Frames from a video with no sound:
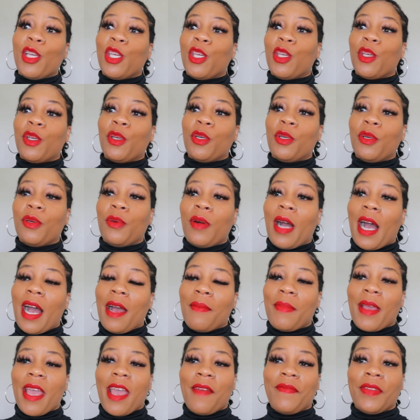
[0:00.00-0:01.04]
you
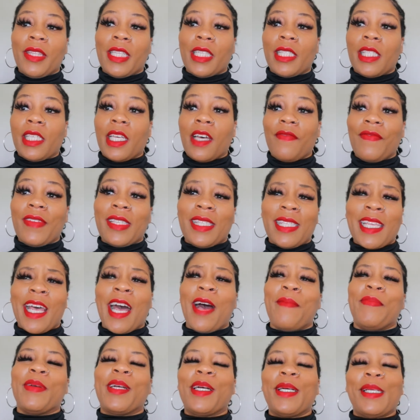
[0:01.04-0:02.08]
I'm having the toughest
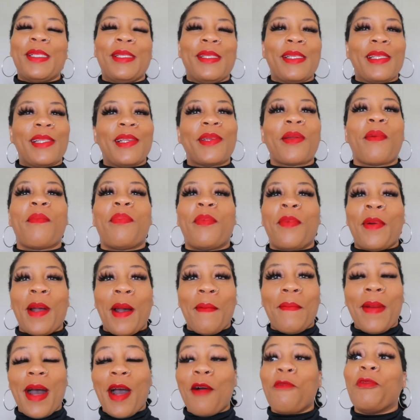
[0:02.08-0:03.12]
time because this little boy
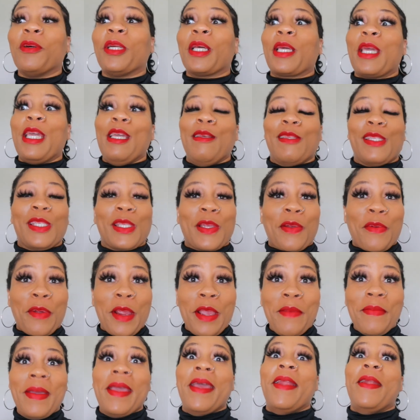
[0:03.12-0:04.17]
of mine wanna keep
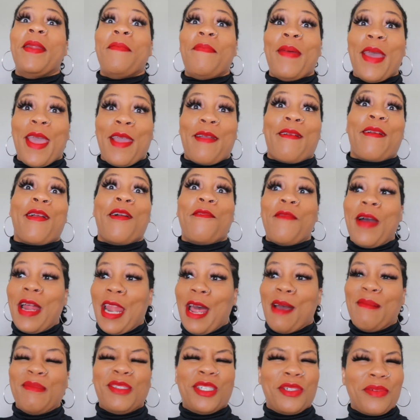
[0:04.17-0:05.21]
screaming in the background while
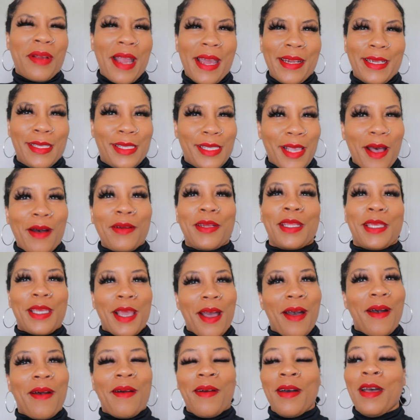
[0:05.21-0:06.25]
I'm trying to talk to
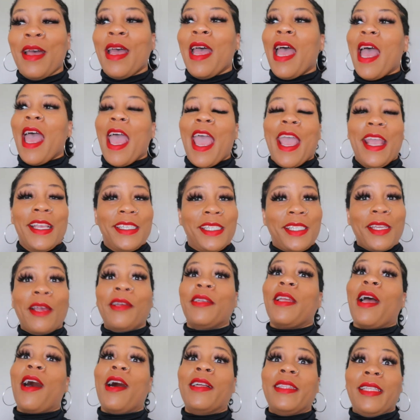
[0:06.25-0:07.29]
y'all and show
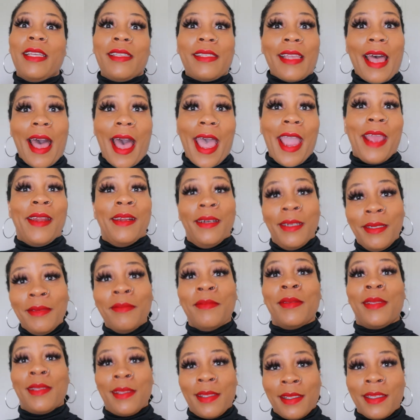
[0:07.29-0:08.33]
y'all these
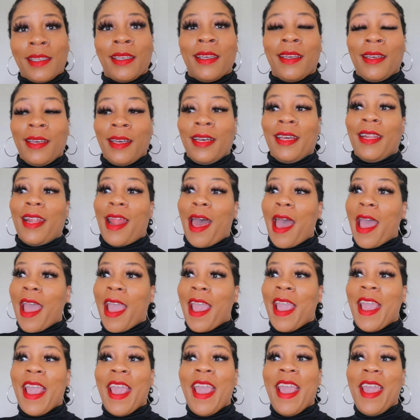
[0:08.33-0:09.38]
items.
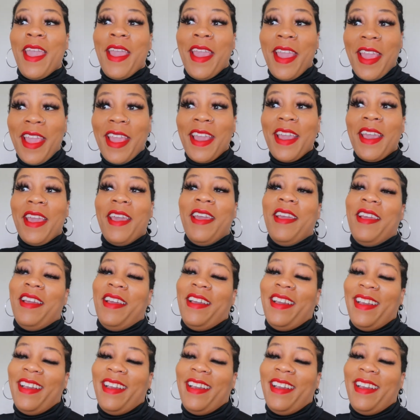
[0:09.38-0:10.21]
Like he